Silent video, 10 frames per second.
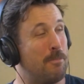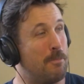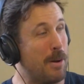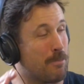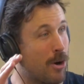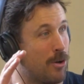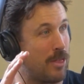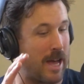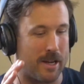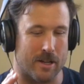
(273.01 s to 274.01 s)
but bro,
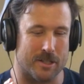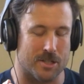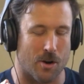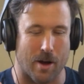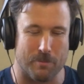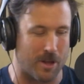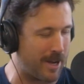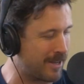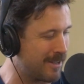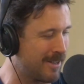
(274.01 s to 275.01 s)
that so I'm
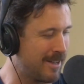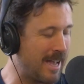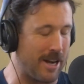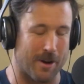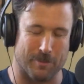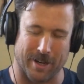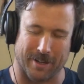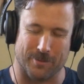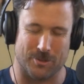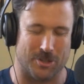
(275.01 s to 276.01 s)
like, and I'm like,
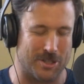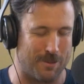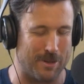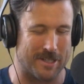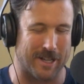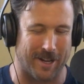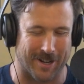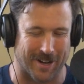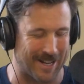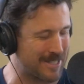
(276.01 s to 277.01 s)
just give me a
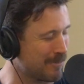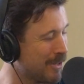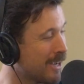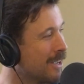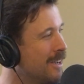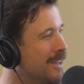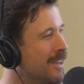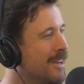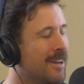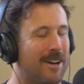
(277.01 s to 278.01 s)
second, guys. I'm like,
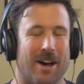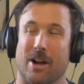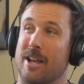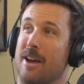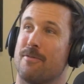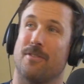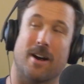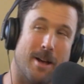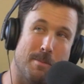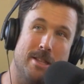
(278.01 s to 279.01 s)
okay,
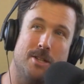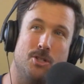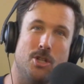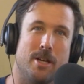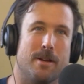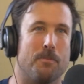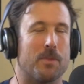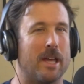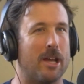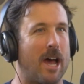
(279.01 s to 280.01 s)
fuck, I'm in the gym,
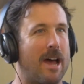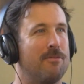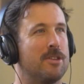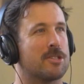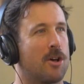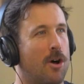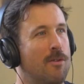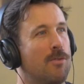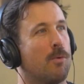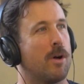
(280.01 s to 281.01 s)
and I have this
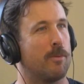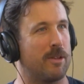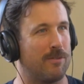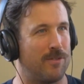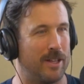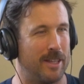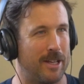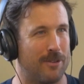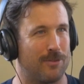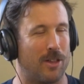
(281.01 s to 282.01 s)
overwhelming
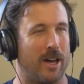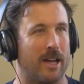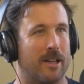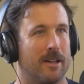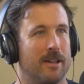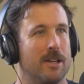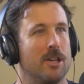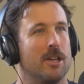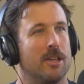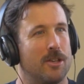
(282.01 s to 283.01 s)
feeling of like,
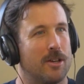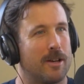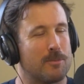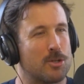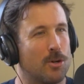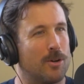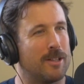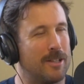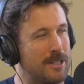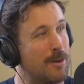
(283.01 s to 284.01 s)
I'm sure.
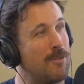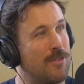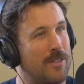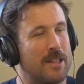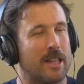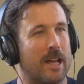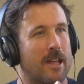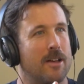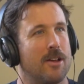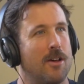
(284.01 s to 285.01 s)
Tell me if you had like
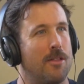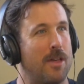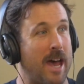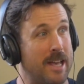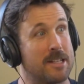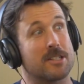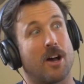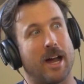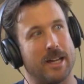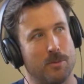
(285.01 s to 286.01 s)

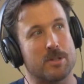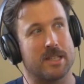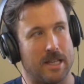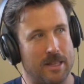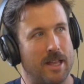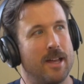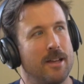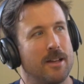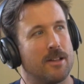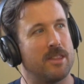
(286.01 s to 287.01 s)
anxiety was in
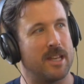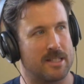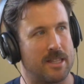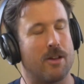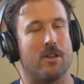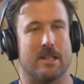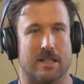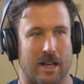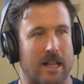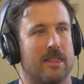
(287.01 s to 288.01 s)
there. Sure. There's there is
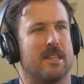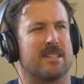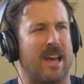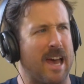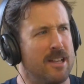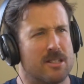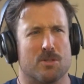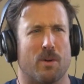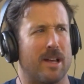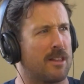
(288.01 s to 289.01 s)
like this
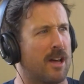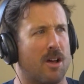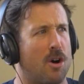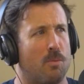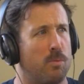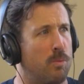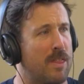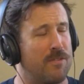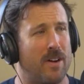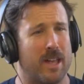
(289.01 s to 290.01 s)
angst where you're like, where
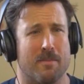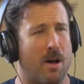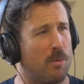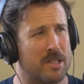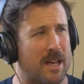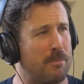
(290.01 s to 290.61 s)
the what? fuck am I? What's what,